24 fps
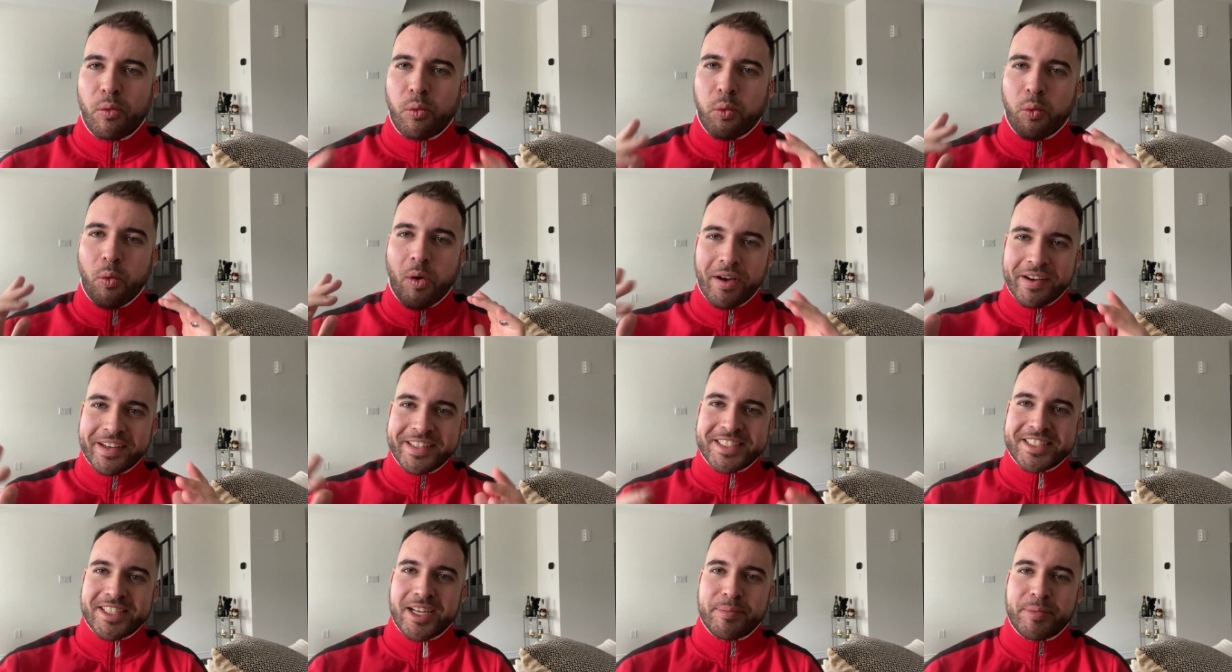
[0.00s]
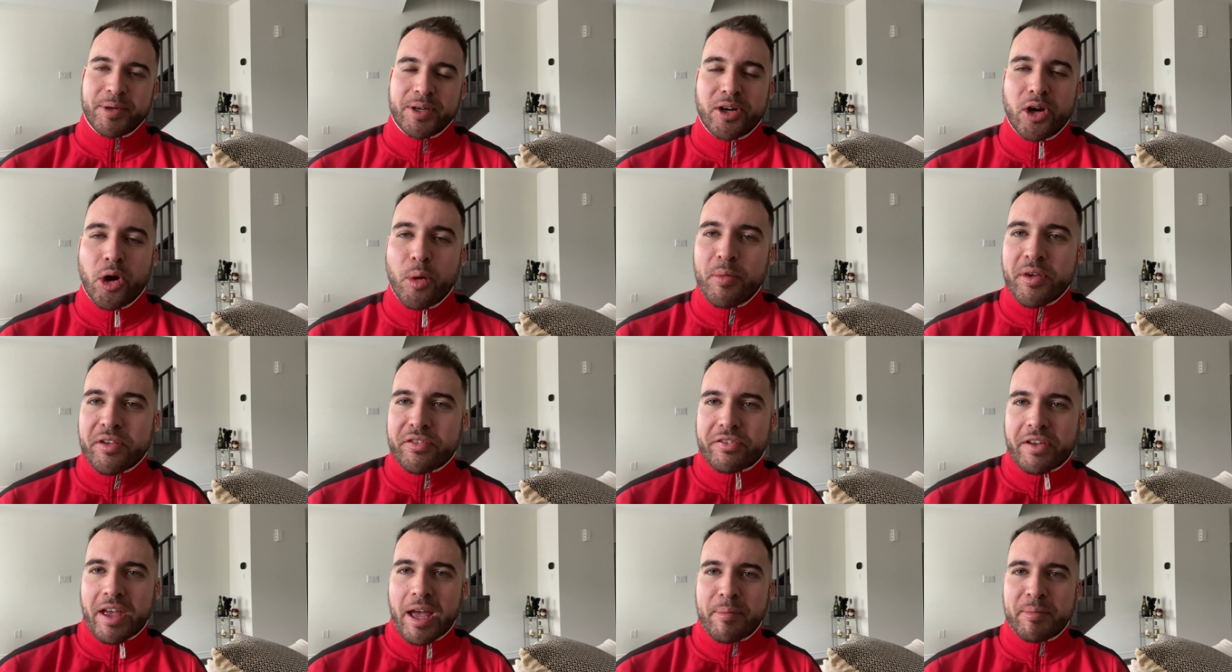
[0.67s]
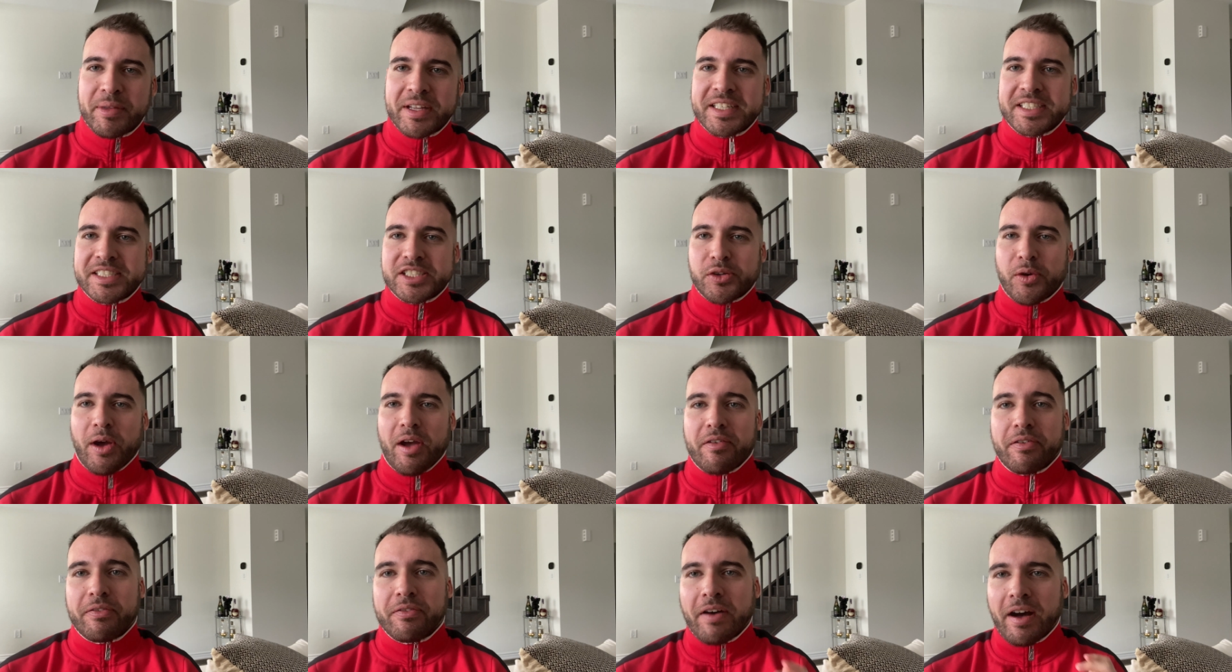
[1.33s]
What is up, Ecomi family? So
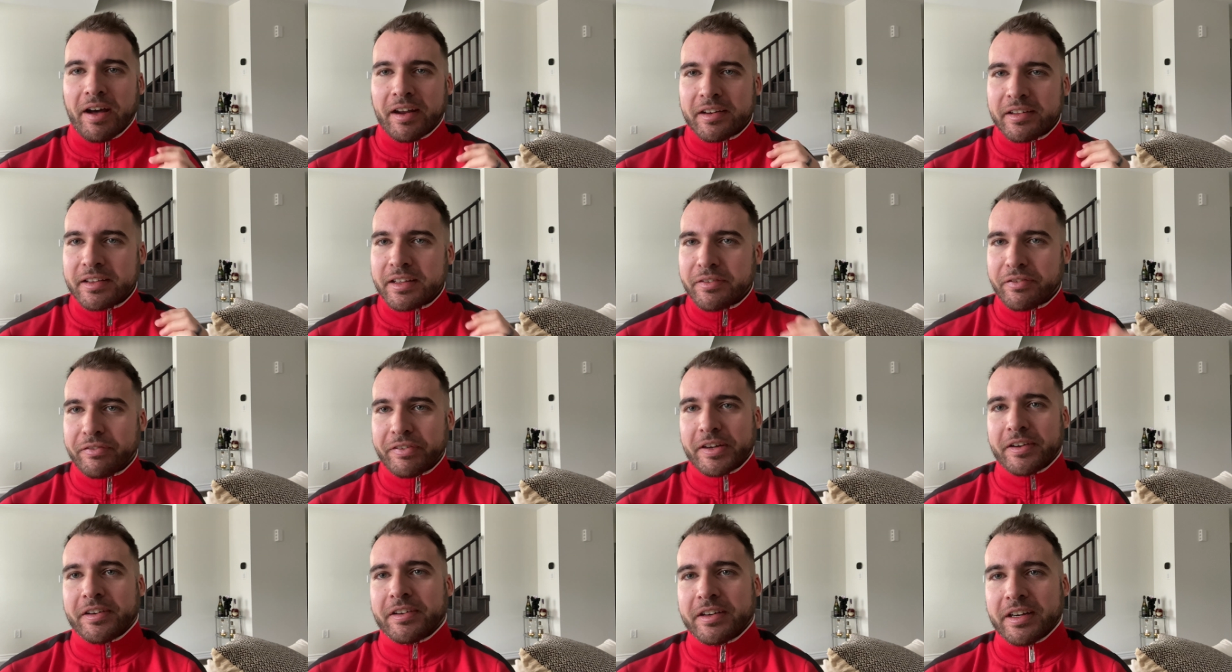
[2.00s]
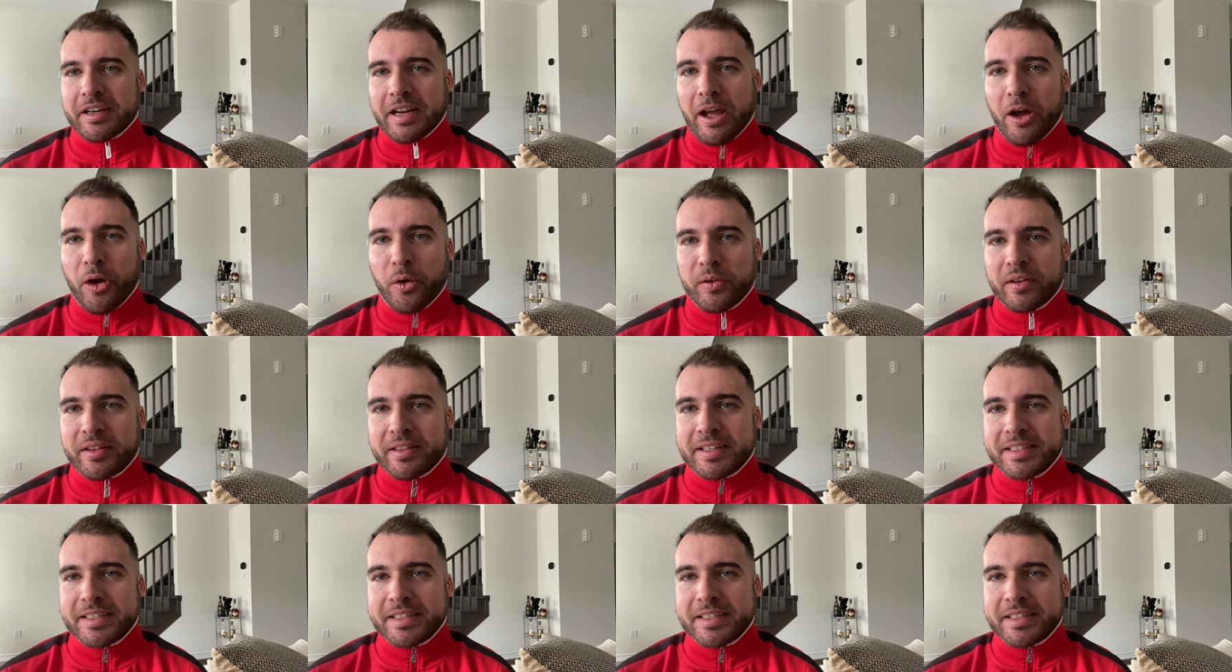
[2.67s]
I finally figured it out.